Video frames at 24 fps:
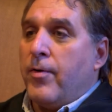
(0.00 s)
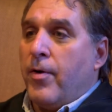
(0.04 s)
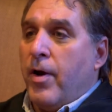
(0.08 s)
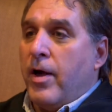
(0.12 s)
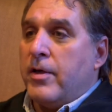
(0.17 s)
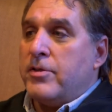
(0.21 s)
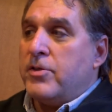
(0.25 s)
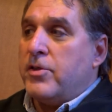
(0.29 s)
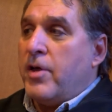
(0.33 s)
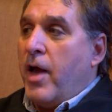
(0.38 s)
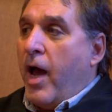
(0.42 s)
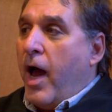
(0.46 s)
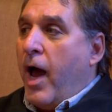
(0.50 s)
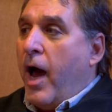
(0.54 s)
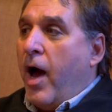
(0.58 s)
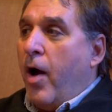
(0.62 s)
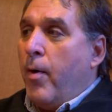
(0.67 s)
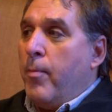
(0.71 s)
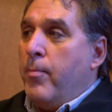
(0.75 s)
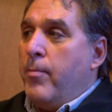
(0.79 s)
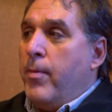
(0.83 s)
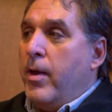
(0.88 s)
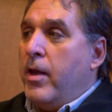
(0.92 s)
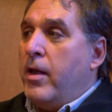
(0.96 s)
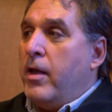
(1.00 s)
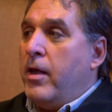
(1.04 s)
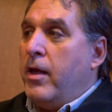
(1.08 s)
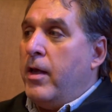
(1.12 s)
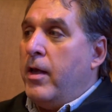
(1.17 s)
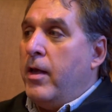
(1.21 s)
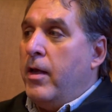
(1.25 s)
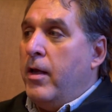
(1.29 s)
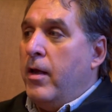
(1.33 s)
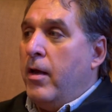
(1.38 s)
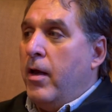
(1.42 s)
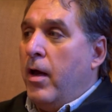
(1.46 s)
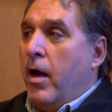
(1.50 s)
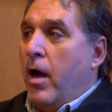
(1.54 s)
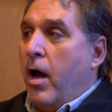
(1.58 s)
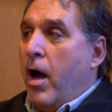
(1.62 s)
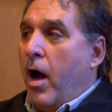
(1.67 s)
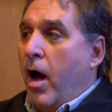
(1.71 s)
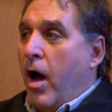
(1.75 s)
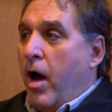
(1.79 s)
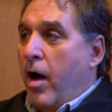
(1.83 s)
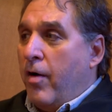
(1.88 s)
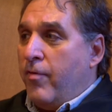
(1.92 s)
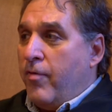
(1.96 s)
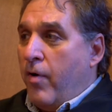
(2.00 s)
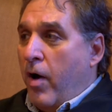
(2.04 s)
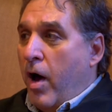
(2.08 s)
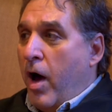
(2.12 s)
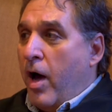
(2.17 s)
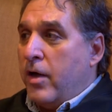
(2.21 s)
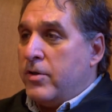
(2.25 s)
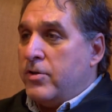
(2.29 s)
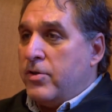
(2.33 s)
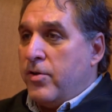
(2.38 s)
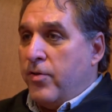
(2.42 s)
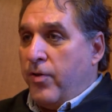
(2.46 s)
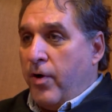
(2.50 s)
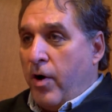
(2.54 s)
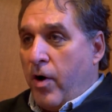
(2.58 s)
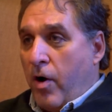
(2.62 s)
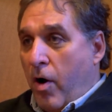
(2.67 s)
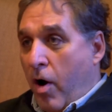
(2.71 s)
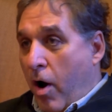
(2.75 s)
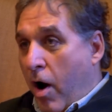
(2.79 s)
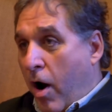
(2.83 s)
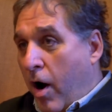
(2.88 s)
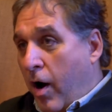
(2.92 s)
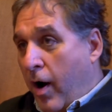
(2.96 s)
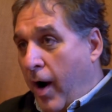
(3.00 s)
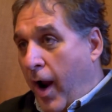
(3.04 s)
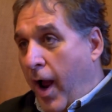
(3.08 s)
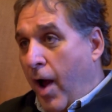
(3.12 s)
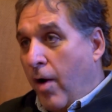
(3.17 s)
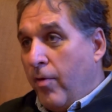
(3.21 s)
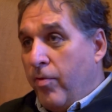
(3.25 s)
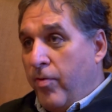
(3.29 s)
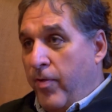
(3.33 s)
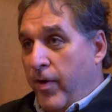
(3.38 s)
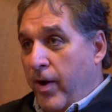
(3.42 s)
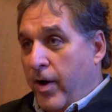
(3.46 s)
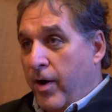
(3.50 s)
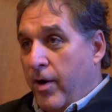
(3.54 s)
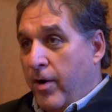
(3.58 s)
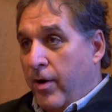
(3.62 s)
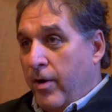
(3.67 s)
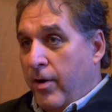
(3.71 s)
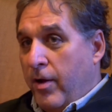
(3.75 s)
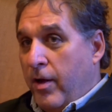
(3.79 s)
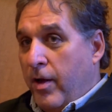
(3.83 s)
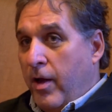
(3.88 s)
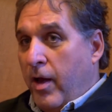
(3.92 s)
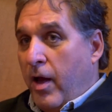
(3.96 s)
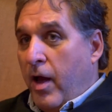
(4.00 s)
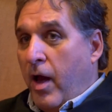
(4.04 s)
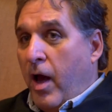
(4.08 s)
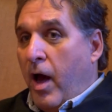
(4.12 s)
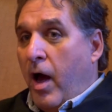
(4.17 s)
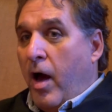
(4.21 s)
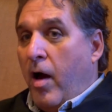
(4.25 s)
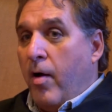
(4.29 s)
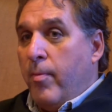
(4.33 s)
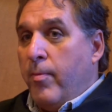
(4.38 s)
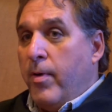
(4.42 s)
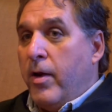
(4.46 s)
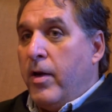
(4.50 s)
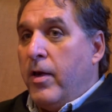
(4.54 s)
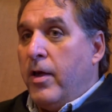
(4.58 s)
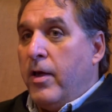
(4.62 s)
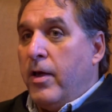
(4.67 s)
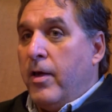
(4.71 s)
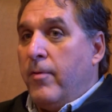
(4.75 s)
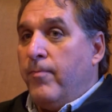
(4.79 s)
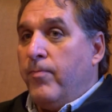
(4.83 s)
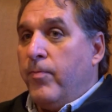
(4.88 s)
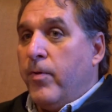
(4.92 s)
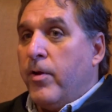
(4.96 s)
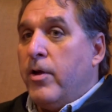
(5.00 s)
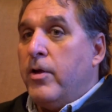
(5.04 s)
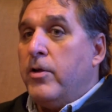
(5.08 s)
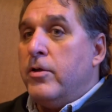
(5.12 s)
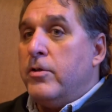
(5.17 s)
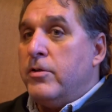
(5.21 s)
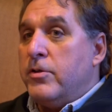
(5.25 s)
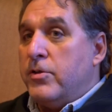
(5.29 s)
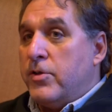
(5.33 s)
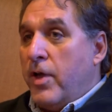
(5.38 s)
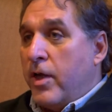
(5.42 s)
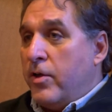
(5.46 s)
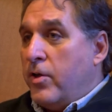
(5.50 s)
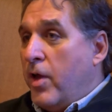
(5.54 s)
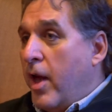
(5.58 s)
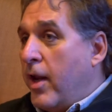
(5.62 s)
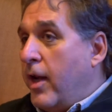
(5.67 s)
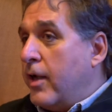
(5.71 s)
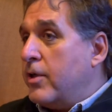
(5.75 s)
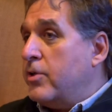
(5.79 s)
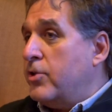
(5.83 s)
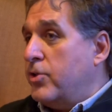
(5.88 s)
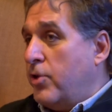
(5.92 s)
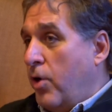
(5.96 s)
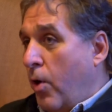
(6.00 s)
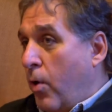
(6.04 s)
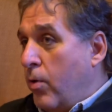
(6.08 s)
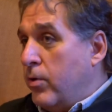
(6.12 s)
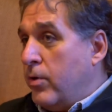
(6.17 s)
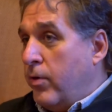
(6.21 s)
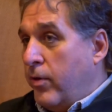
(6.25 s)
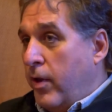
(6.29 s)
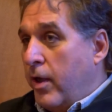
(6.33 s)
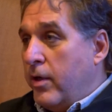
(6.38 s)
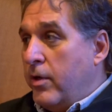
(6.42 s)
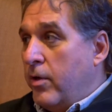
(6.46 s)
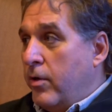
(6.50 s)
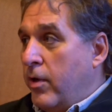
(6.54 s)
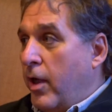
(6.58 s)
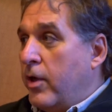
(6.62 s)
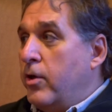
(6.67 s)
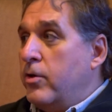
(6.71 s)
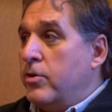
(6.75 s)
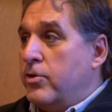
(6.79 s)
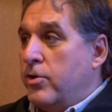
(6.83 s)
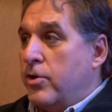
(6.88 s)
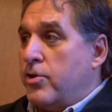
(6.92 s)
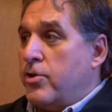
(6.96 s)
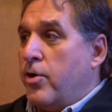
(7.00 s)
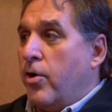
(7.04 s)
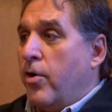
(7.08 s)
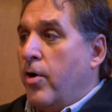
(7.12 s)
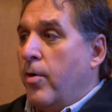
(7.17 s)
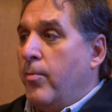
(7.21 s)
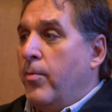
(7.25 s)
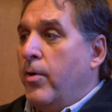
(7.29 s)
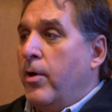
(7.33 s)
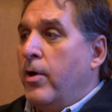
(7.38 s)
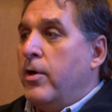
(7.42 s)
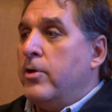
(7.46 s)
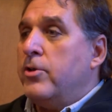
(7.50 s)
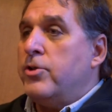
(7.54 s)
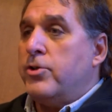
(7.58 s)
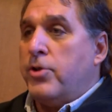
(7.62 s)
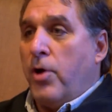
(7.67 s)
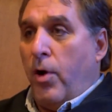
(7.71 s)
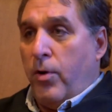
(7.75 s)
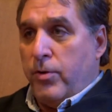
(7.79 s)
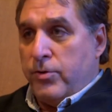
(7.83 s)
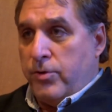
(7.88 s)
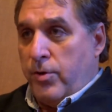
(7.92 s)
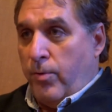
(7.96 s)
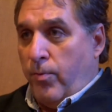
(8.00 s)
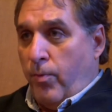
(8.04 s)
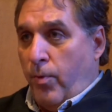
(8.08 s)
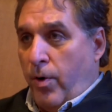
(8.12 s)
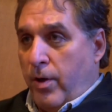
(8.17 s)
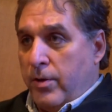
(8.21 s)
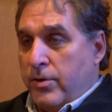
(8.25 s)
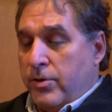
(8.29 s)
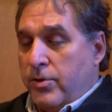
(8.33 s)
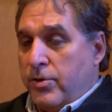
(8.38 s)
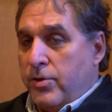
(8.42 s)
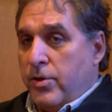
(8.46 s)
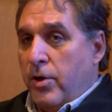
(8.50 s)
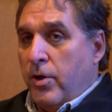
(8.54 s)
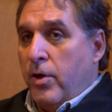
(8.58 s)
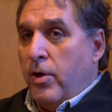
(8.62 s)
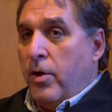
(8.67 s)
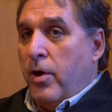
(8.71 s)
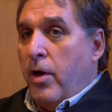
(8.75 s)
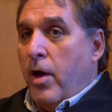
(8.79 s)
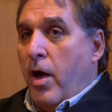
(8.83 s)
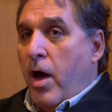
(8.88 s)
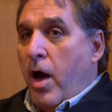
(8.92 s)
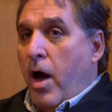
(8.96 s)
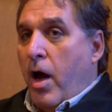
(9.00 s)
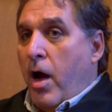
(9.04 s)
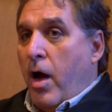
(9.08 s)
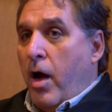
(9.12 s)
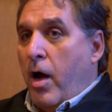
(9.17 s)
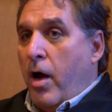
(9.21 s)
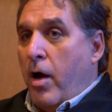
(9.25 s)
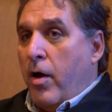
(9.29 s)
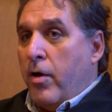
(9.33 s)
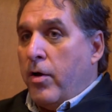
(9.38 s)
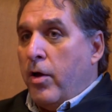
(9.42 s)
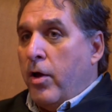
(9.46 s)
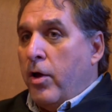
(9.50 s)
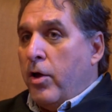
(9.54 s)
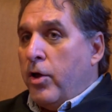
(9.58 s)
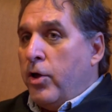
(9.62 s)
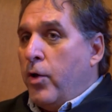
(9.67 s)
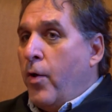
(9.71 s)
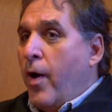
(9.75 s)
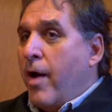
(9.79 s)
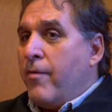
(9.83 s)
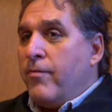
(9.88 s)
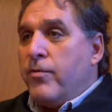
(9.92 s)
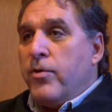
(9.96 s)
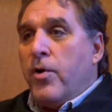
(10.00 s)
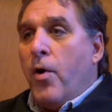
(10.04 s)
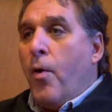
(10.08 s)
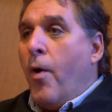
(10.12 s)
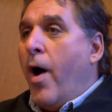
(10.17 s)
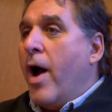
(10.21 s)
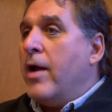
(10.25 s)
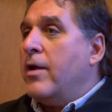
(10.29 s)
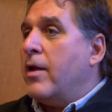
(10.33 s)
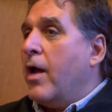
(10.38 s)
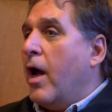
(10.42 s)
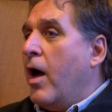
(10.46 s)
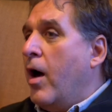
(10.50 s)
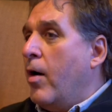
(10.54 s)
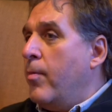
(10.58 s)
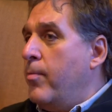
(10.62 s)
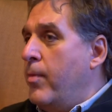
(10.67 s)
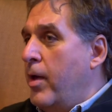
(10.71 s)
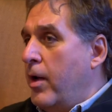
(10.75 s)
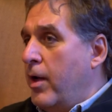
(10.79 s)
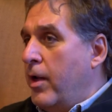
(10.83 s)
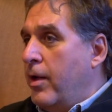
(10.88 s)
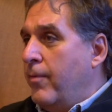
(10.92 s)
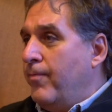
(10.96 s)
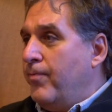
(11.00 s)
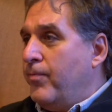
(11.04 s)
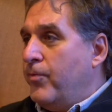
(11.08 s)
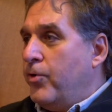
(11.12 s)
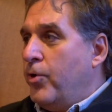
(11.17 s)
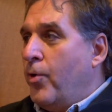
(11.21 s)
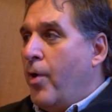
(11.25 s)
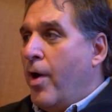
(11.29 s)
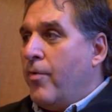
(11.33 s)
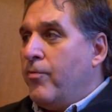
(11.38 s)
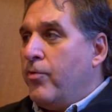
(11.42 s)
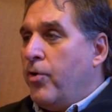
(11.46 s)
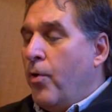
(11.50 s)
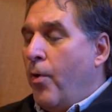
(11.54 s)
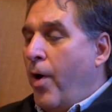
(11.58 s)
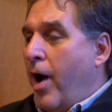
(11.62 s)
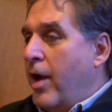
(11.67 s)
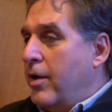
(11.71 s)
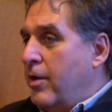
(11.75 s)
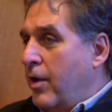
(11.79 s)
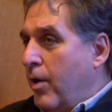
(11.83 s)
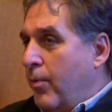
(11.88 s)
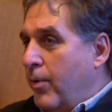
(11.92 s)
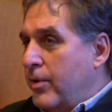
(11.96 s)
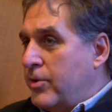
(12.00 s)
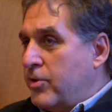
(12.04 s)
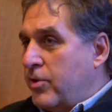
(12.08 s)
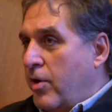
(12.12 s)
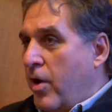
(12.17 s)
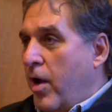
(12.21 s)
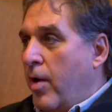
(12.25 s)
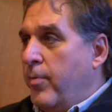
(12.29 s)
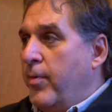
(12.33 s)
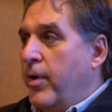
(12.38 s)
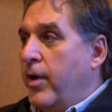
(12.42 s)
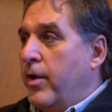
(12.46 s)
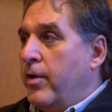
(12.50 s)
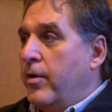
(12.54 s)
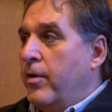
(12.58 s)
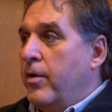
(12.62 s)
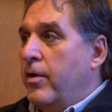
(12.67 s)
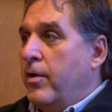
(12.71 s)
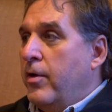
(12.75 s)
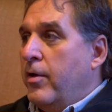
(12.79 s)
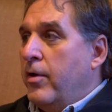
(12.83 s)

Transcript: Russ, how many of us there are out there, how many satanic they use the term chosen ones. You have no idea how many. You have no idea what's coming.